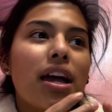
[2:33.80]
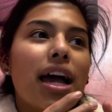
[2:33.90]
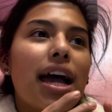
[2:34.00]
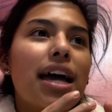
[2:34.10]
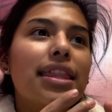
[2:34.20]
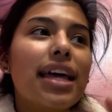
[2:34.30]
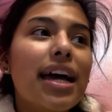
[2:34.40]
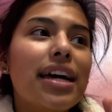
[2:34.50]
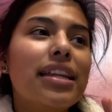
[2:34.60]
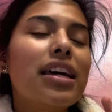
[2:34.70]
And
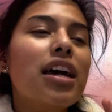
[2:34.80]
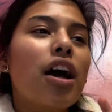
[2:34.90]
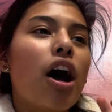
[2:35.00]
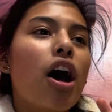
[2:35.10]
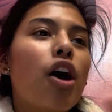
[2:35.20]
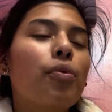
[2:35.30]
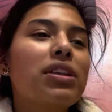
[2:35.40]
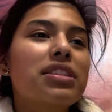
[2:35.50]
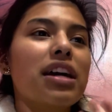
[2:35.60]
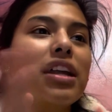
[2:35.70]
then we
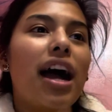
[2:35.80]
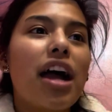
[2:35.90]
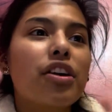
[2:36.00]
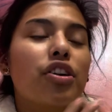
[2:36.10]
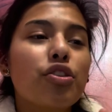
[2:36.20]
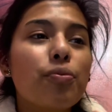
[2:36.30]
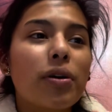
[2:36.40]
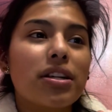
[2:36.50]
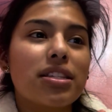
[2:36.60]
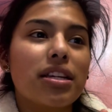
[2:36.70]
decided to hire a new
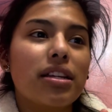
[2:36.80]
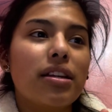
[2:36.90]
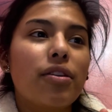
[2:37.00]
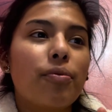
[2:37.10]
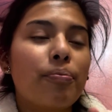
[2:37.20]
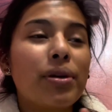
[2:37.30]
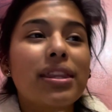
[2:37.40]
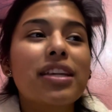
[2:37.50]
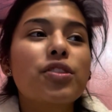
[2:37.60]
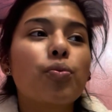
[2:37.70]
person, but
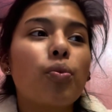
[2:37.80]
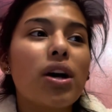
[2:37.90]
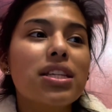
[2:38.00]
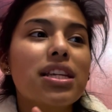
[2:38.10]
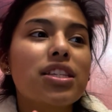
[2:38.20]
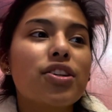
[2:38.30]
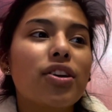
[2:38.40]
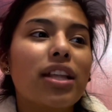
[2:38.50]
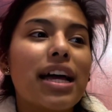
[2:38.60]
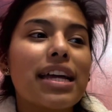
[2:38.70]
this wasn't until
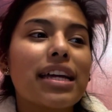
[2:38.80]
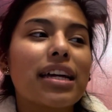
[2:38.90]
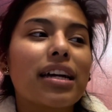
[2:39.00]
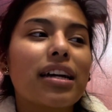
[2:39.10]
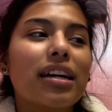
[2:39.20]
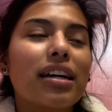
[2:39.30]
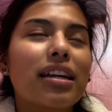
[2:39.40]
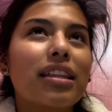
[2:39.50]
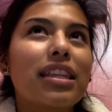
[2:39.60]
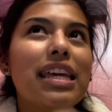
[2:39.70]
like
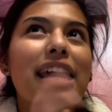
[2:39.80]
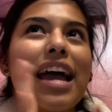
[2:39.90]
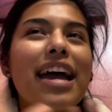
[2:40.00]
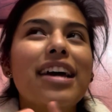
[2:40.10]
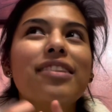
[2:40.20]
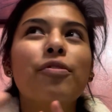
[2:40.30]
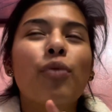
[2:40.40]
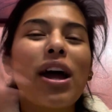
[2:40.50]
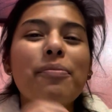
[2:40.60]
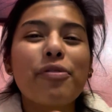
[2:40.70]
the end,
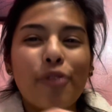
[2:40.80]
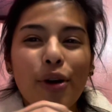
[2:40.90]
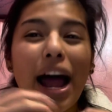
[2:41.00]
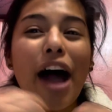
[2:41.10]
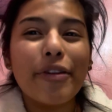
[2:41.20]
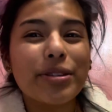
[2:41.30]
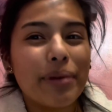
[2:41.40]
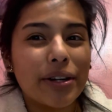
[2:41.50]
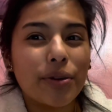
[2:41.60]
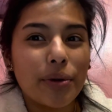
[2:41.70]
right before I was about
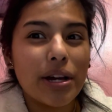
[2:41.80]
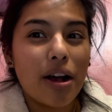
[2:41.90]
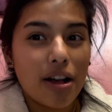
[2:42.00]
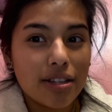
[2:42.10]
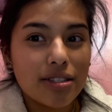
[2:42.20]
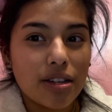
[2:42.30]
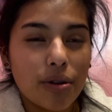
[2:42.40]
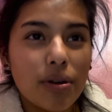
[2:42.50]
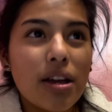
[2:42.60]
to quit also.